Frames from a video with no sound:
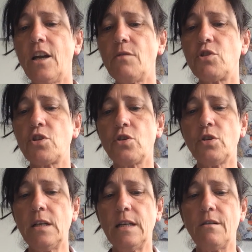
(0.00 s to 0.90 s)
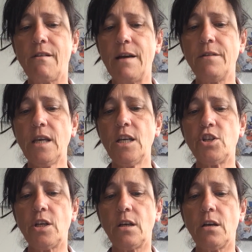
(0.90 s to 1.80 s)
go scuttling round the
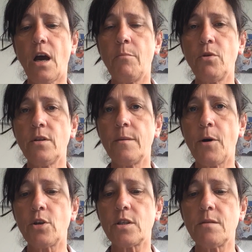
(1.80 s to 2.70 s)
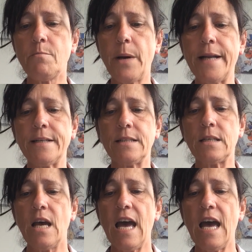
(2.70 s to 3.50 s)
kitchen among the pots and pans,